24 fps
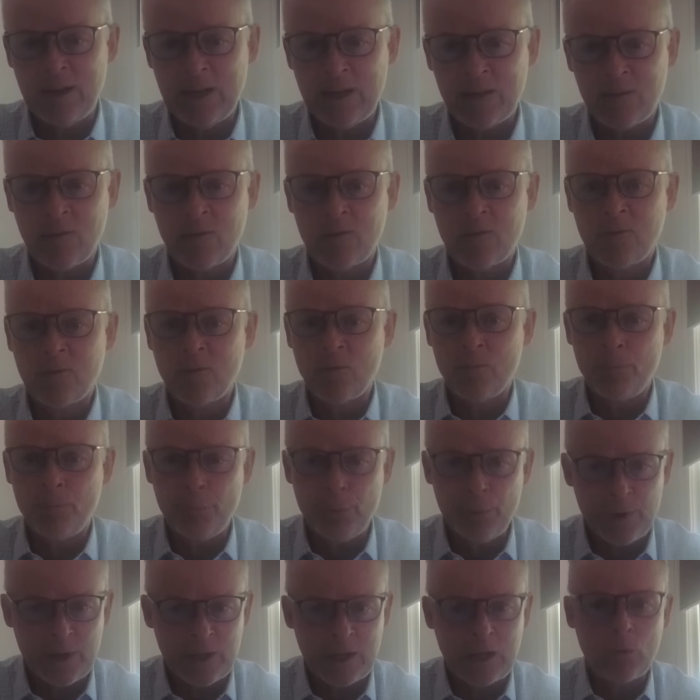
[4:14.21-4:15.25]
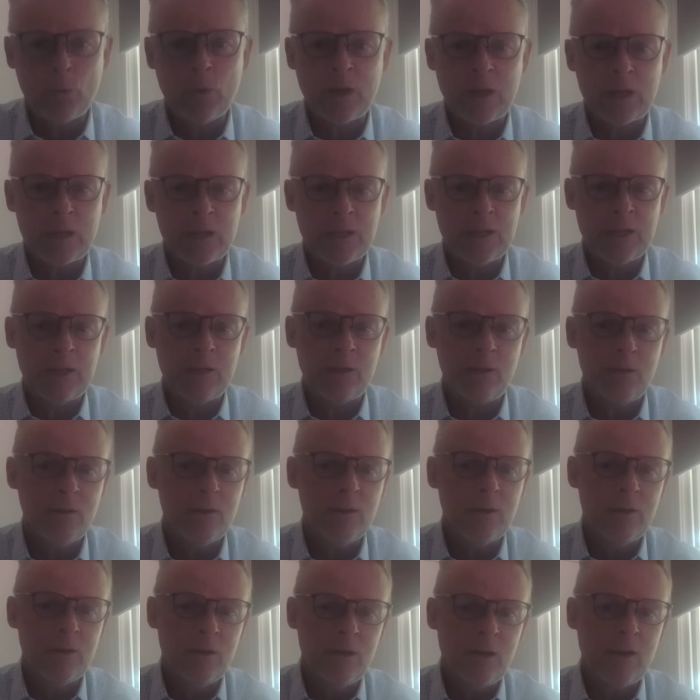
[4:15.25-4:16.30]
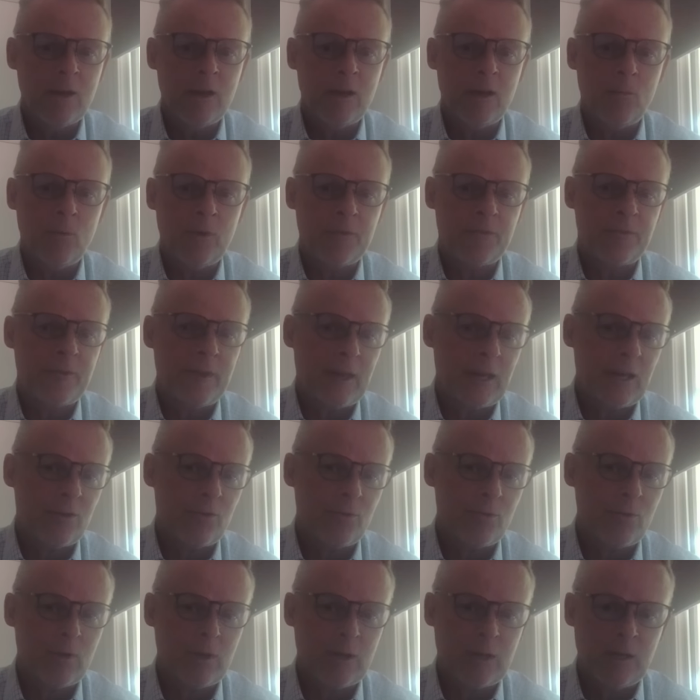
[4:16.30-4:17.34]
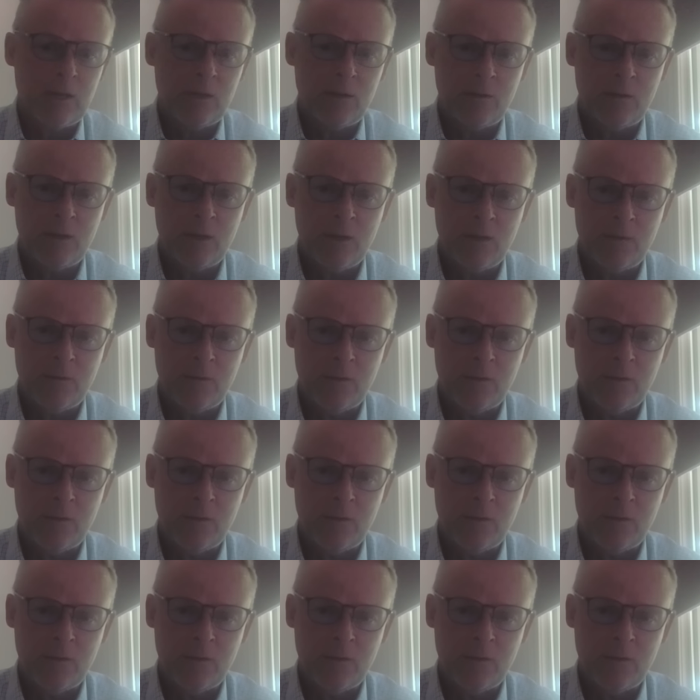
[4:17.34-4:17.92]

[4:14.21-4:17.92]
ounces pretty quickly once they get drilling in